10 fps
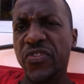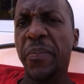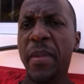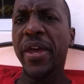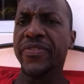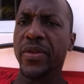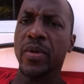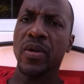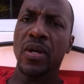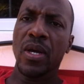
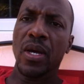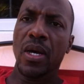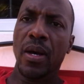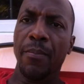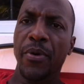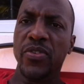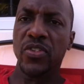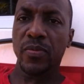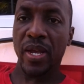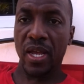debatable. Some
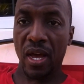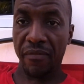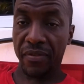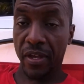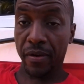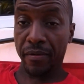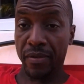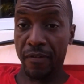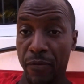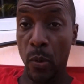persons might have
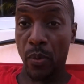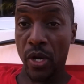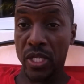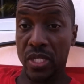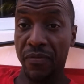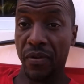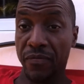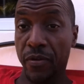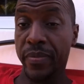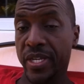their viewpoints
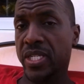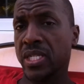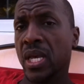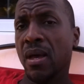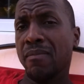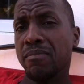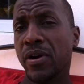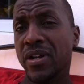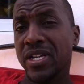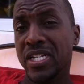different from this,
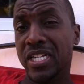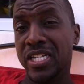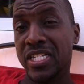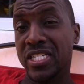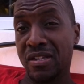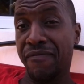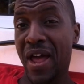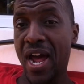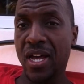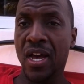but it is a
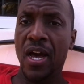fact.